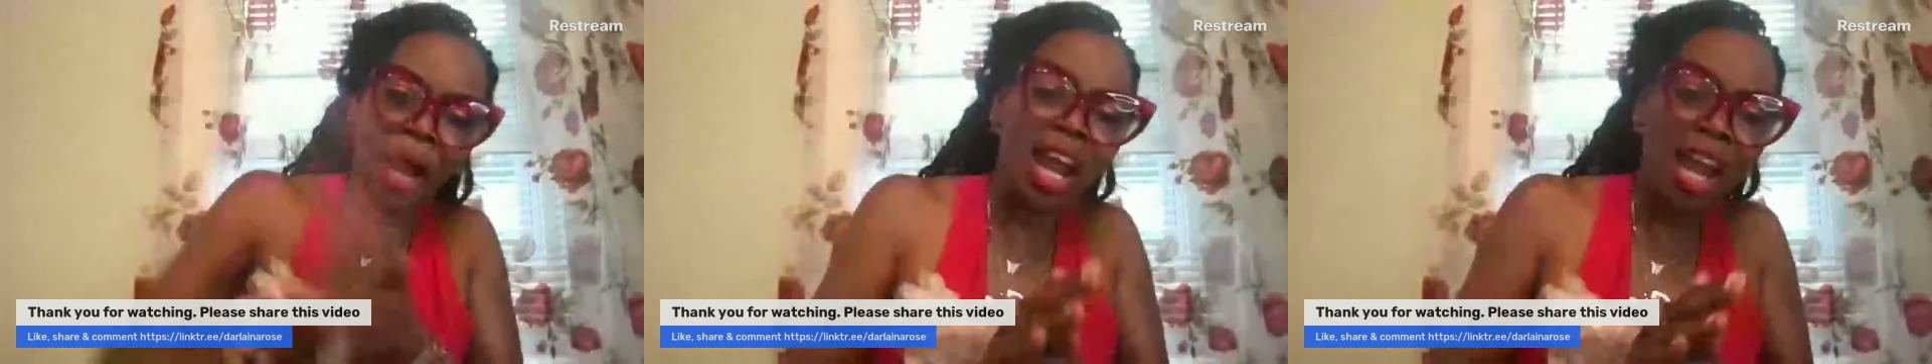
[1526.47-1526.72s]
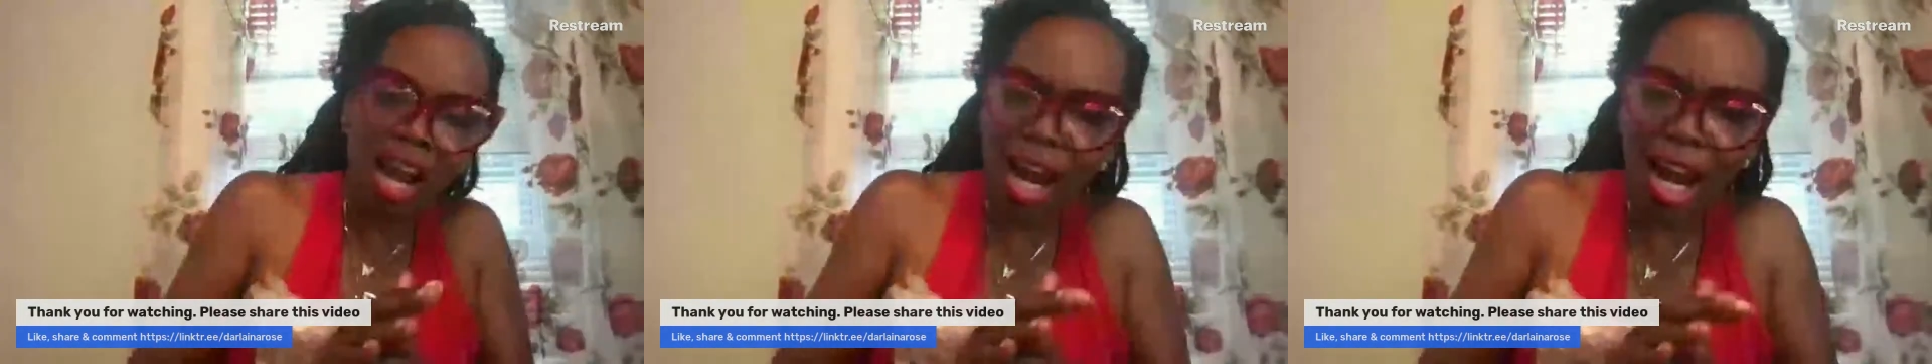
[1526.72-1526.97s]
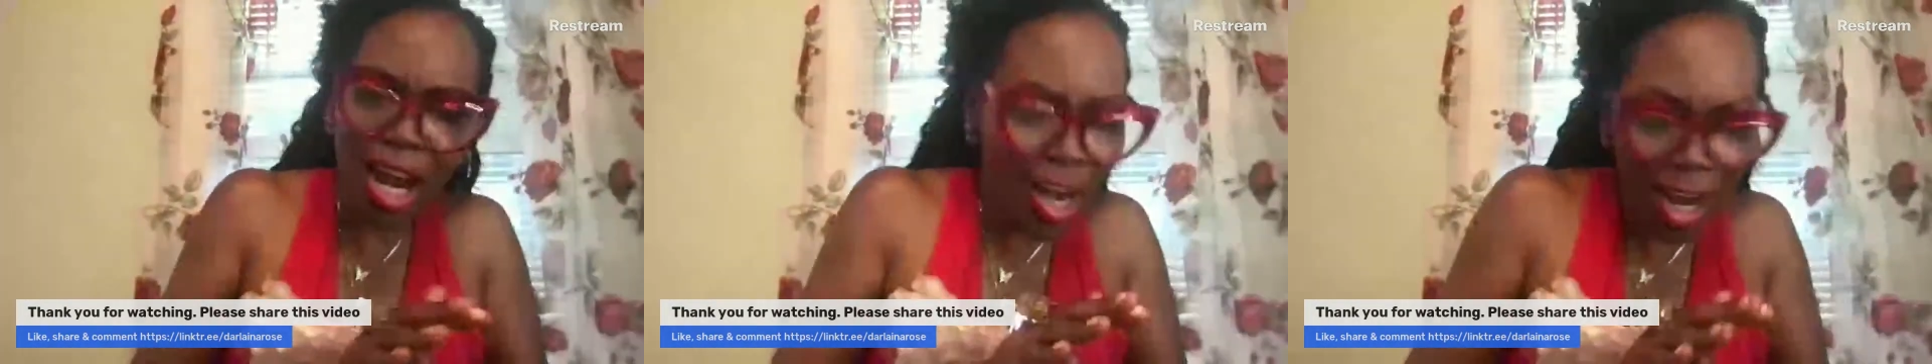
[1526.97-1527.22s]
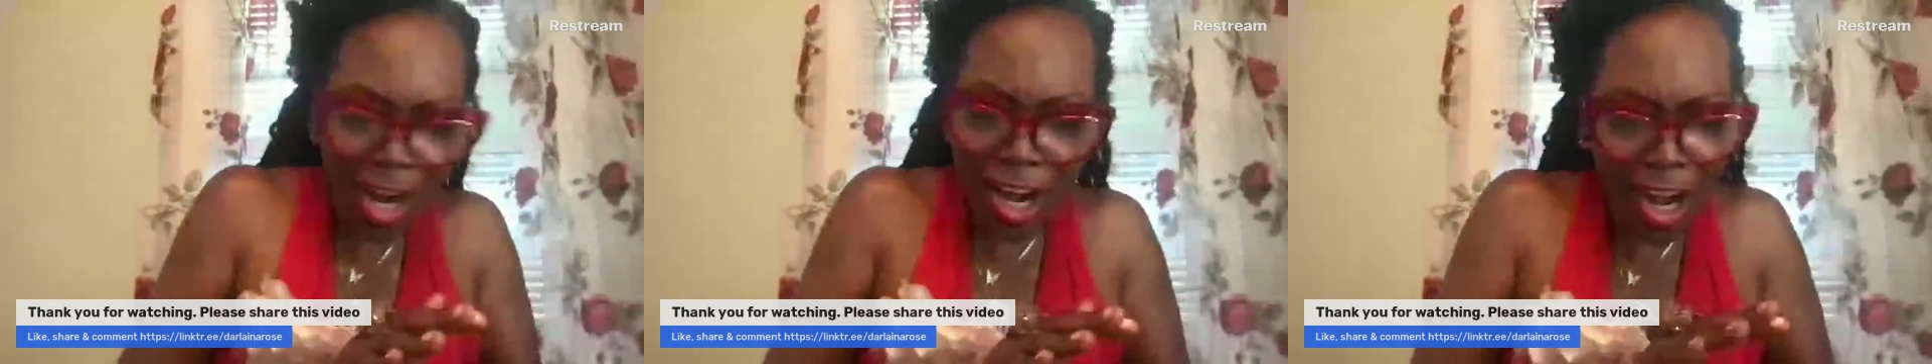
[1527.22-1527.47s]

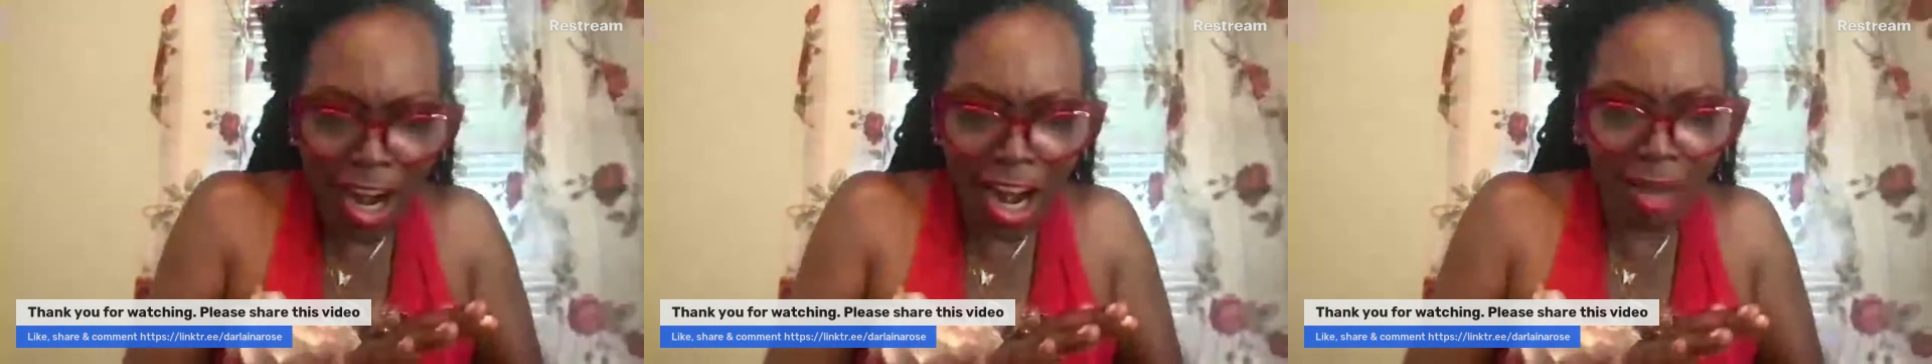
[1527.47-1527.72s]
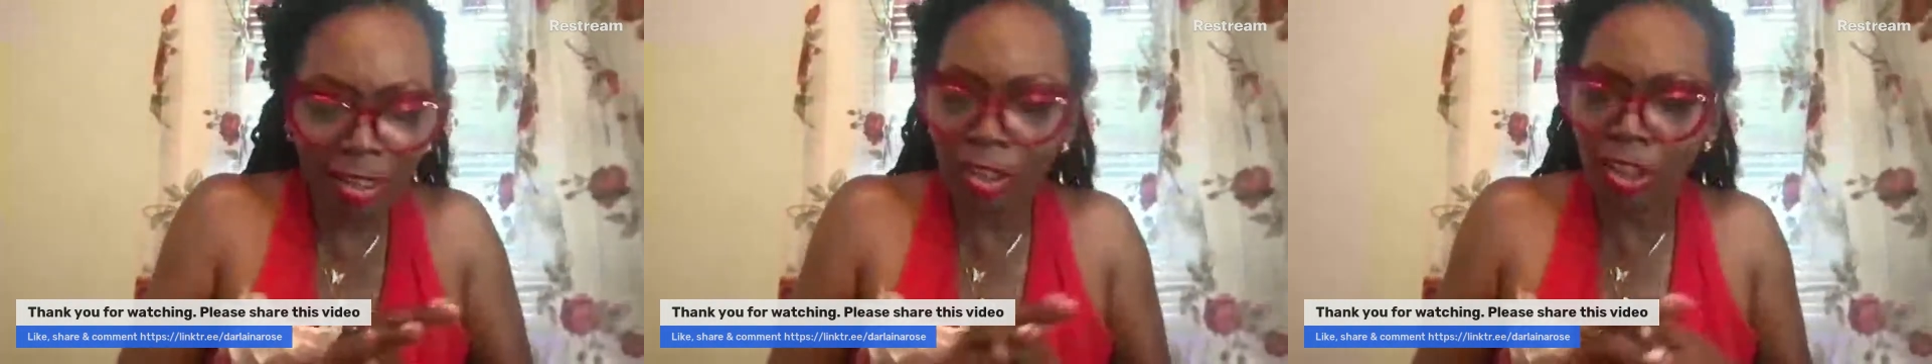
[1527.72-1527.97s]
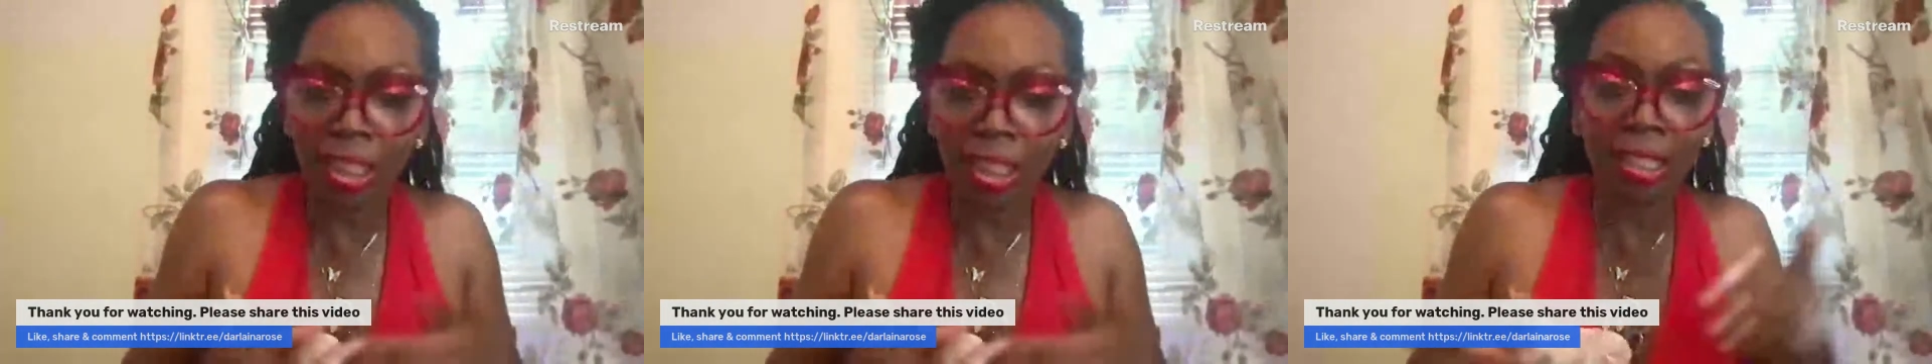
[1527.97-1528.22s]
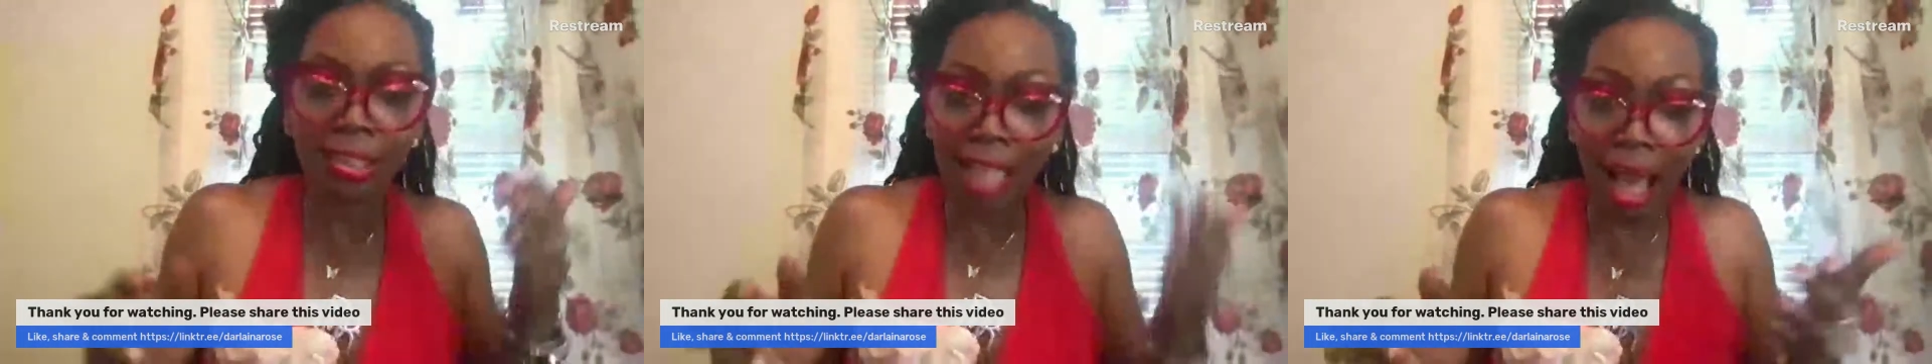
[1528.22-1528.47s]
Bam! So she
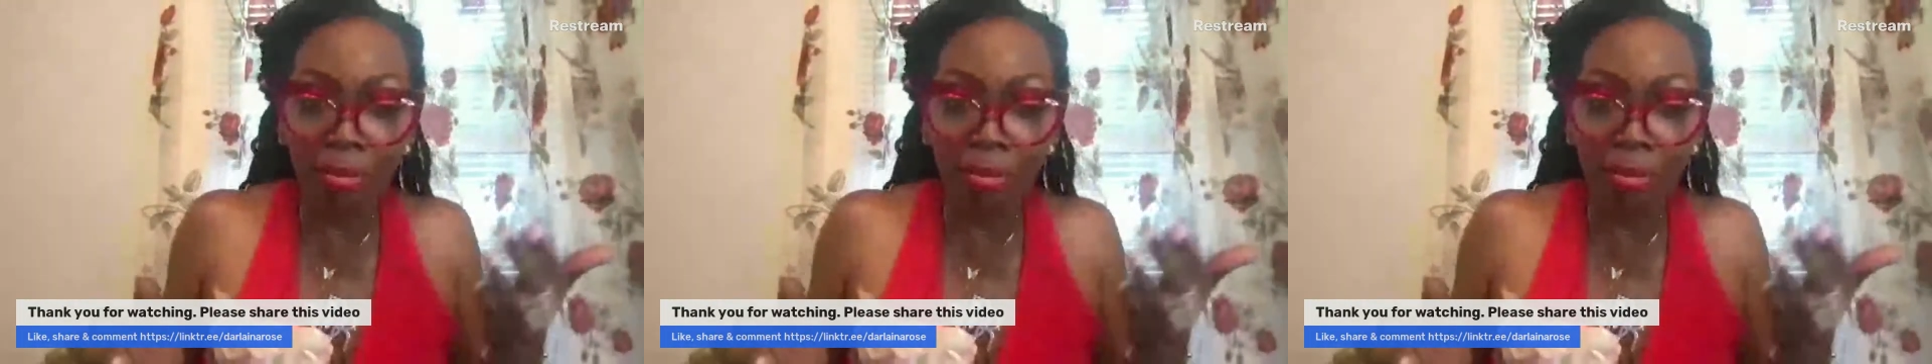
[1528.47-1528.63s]
could stop